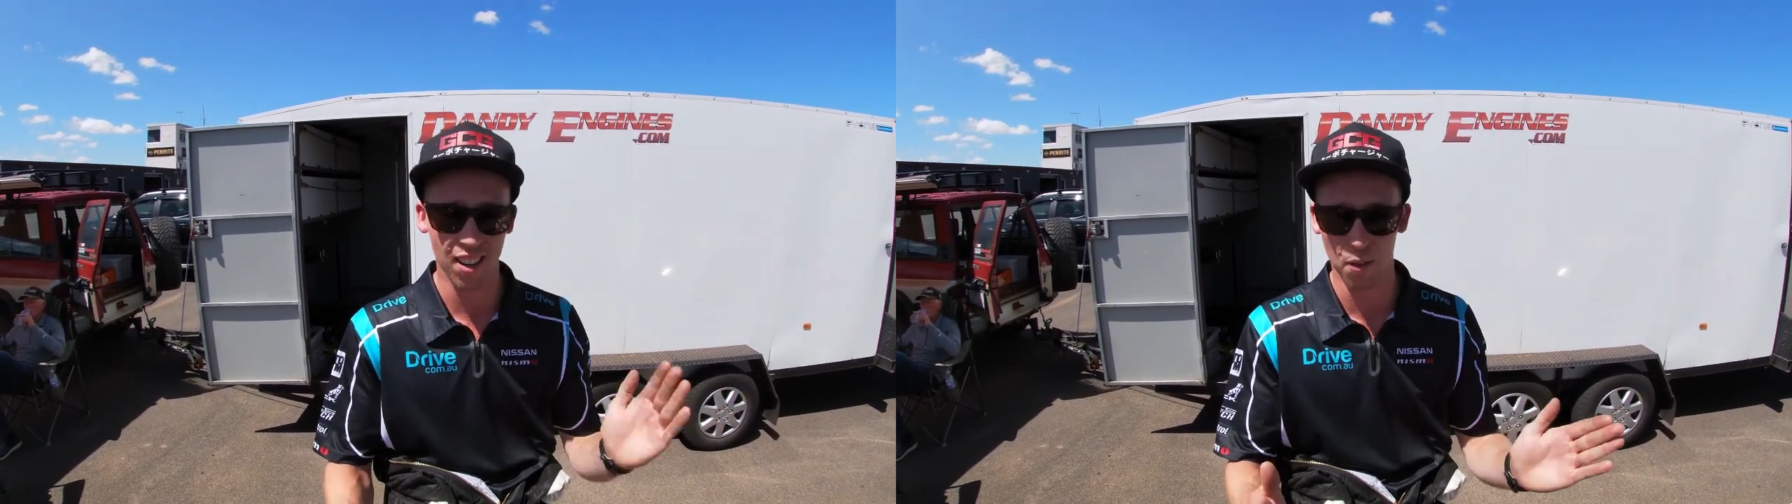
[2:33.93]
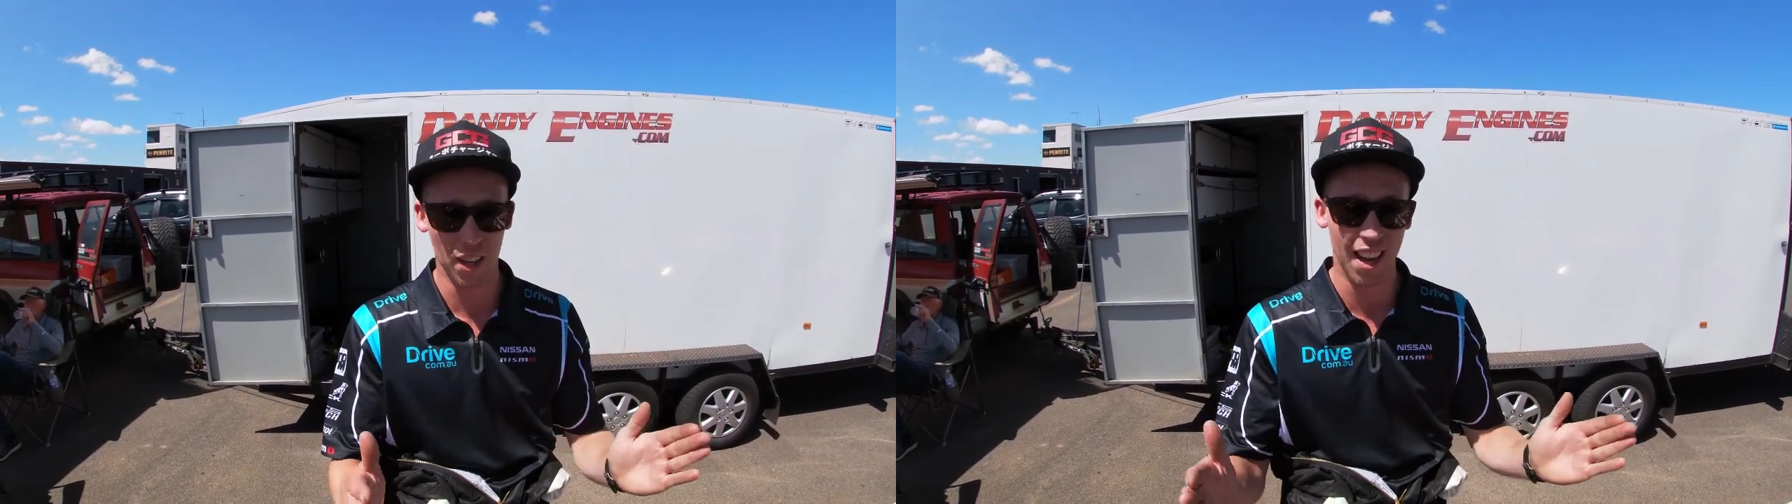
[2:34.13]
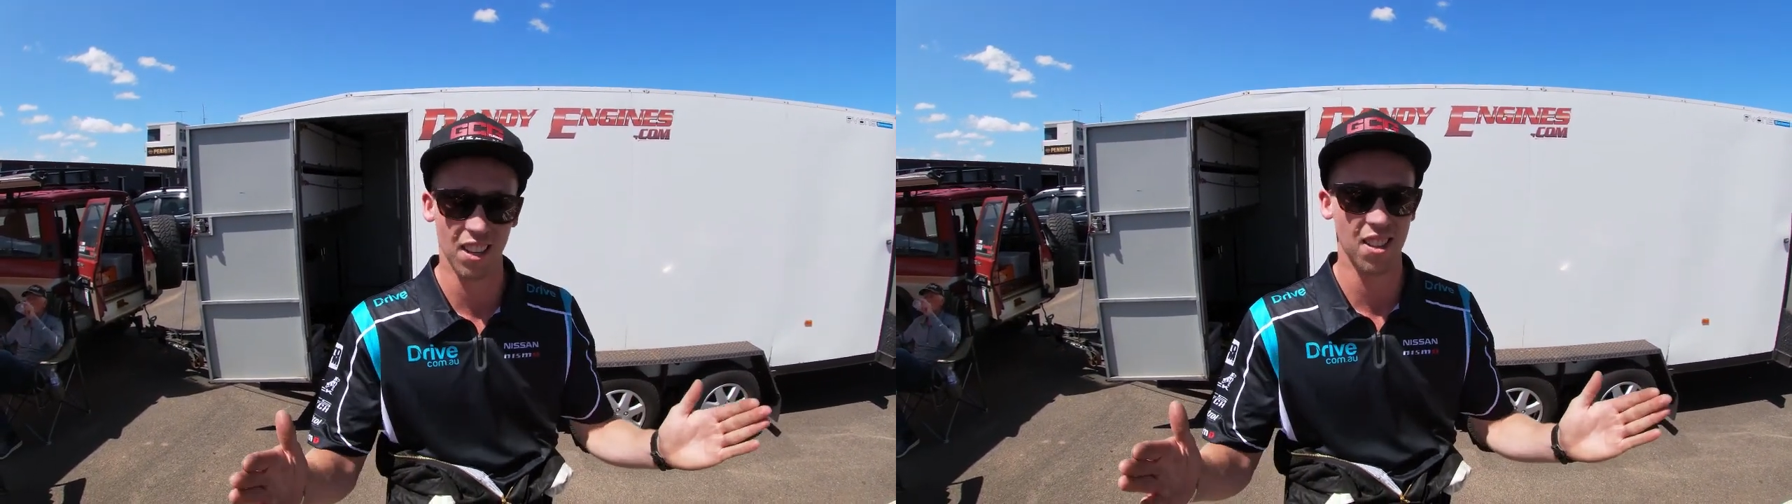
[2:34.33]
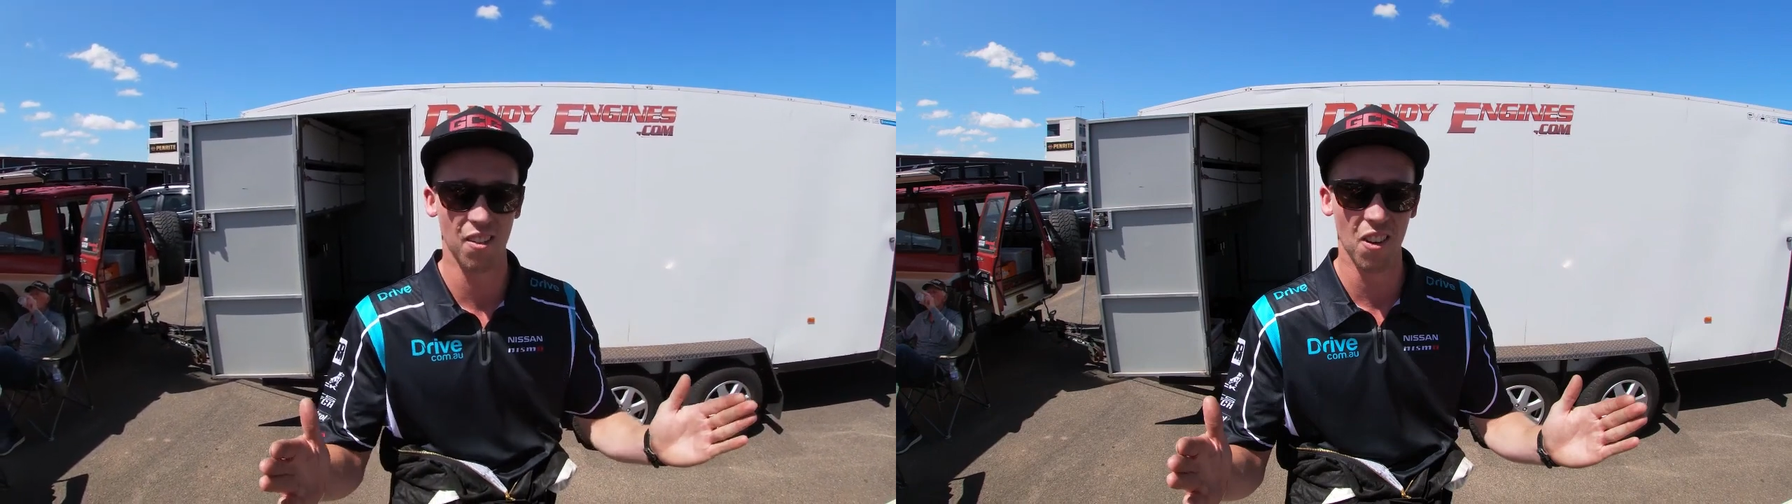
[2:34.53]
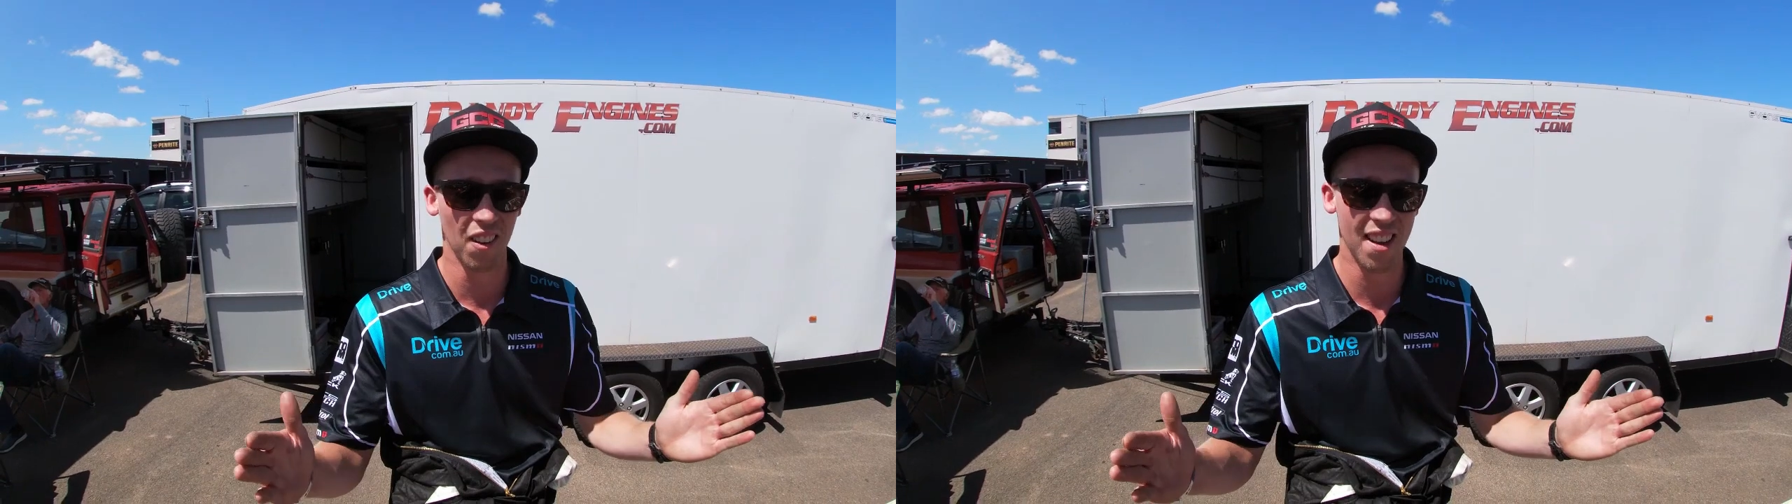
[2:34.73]
that were cut to the
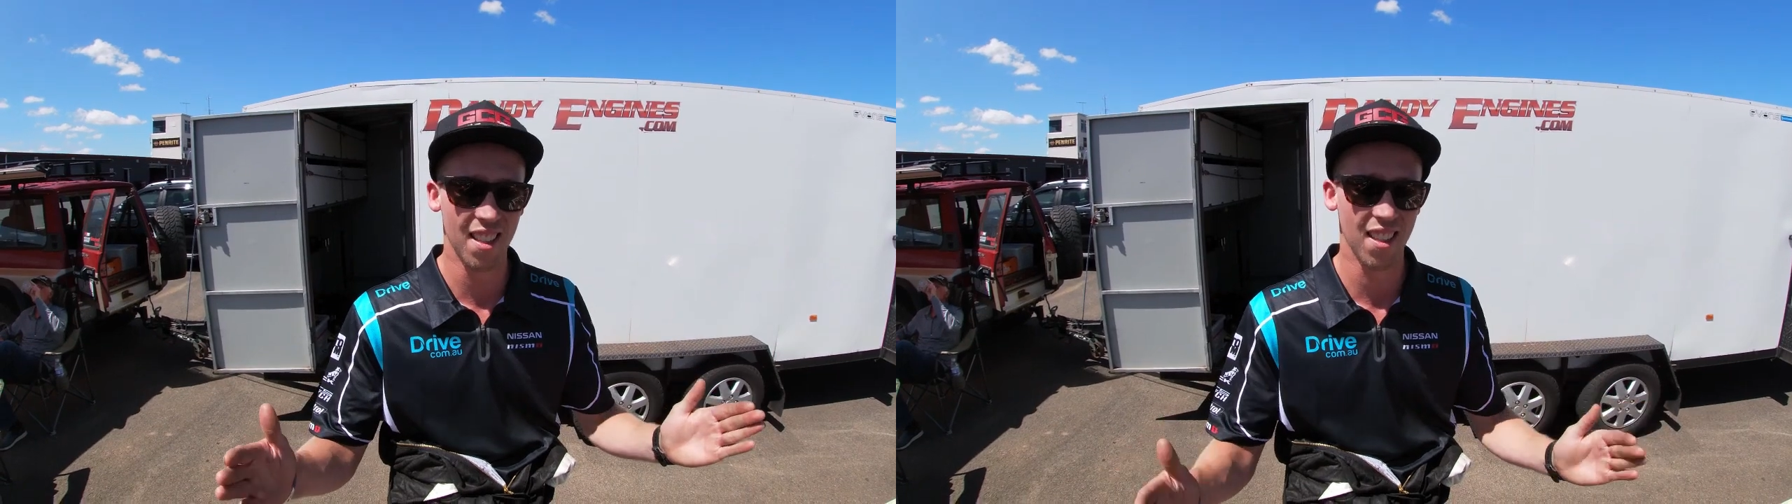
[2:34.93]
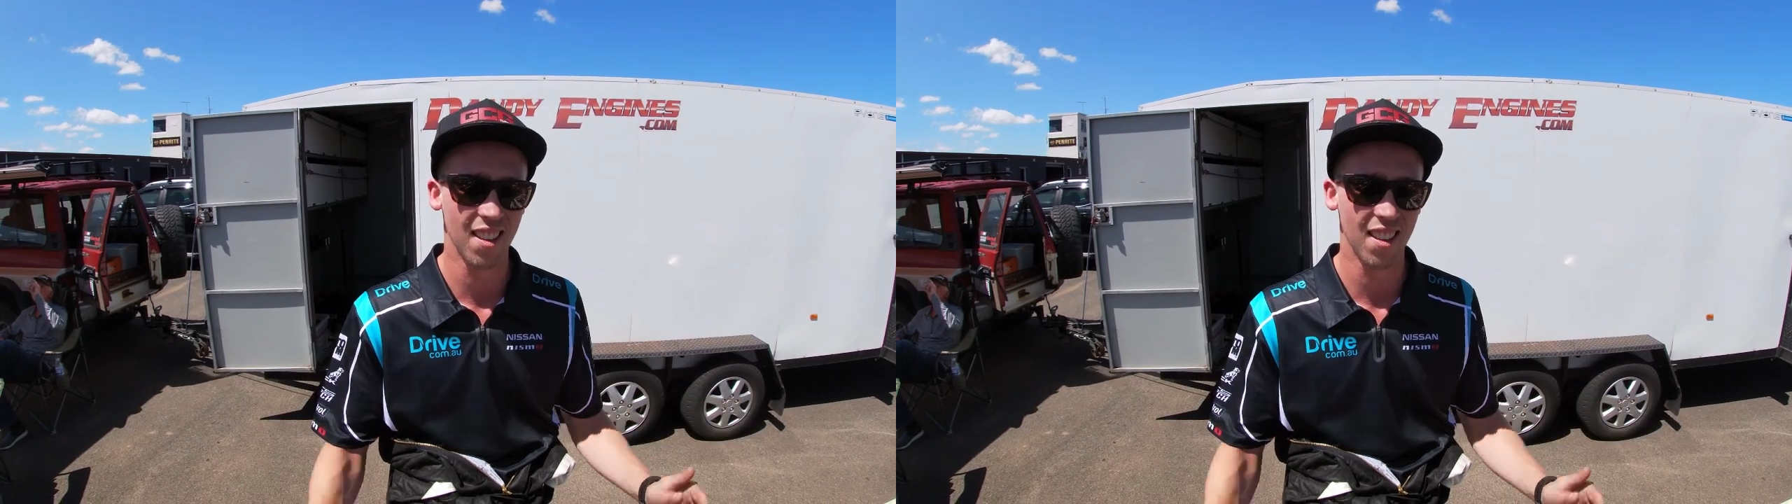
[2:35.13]
wrong length.